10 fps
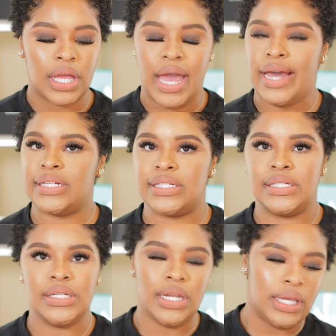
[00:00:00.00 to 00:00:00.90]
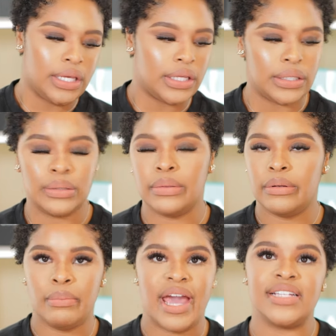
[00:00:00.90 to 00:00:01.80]
as need
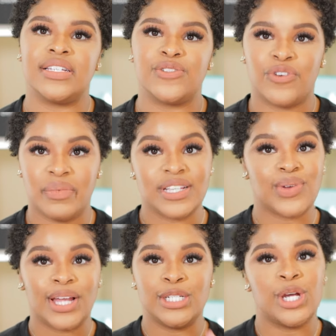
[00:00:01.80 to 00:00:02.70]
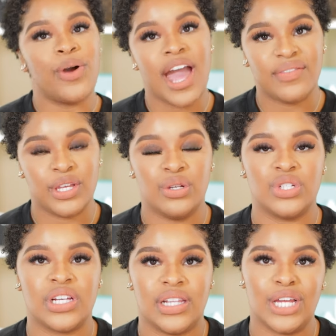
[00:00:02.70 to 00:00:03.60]
basis for me. So I don't have a
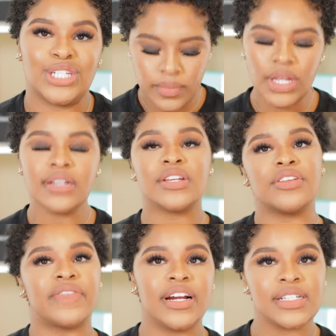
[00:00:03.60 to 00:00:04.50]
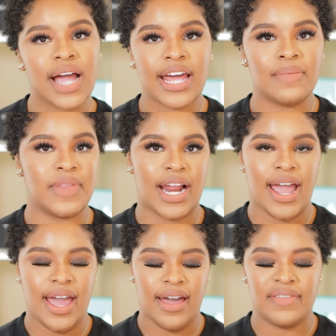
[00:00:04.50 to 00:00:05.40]
huge collection. So the first item that I
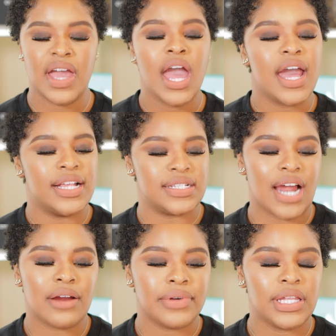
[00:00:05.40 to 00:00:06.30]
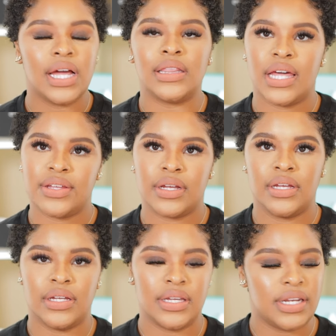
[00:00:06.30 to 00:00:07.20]
have is not really a leather
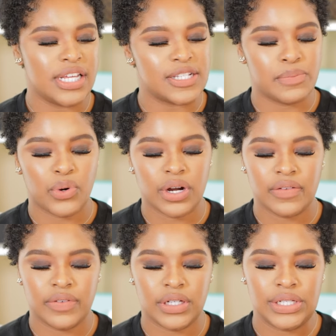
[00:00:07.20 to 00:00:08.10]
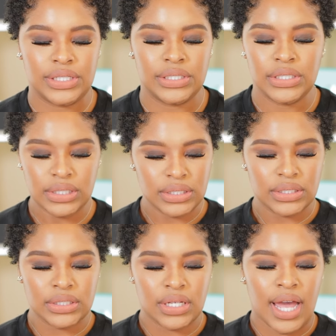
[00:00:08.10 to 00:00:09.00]
good. It's more of a...
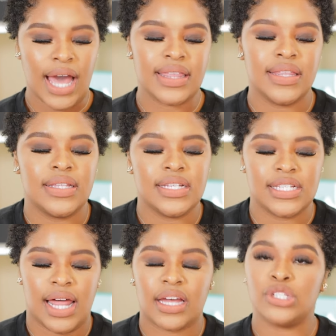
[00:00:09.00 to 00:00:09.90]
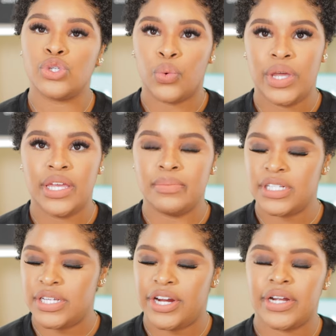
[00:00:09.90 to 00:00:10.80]
I think this is like a tweed
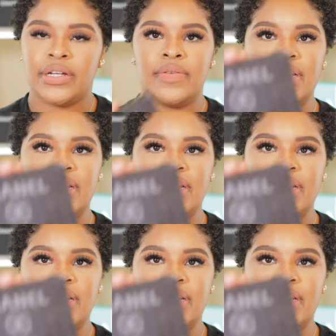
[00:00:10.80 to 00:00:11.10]
material.